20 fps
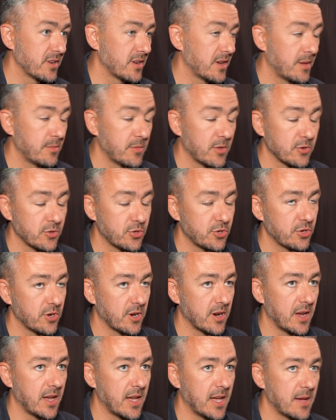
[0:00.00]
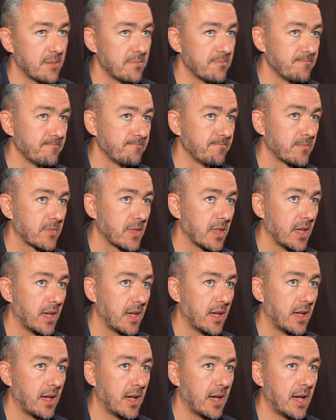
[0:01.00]
I'm not sure.
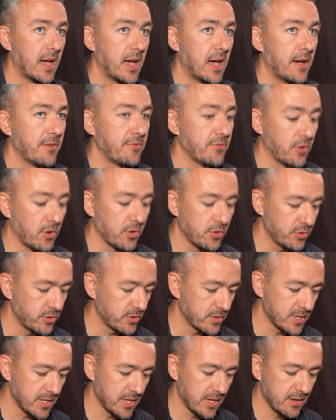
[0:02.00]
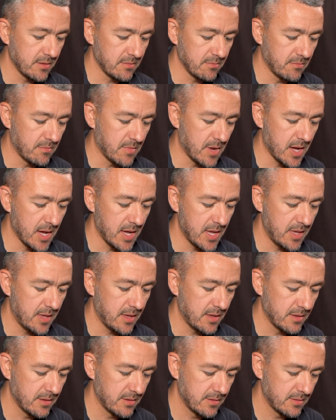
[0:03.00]
I've not looked at my
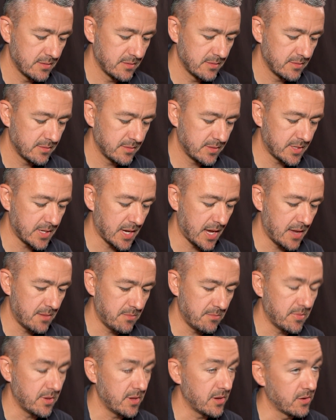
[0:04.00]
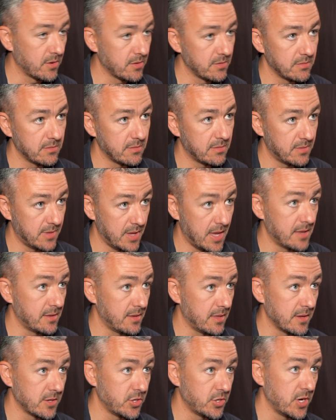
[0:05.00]
time beyond the end
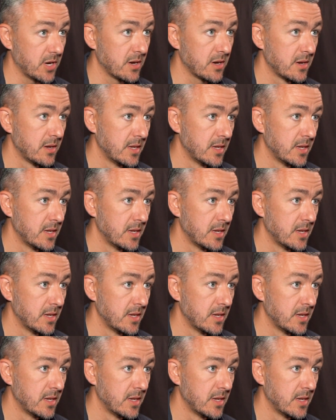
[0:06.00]
of this year.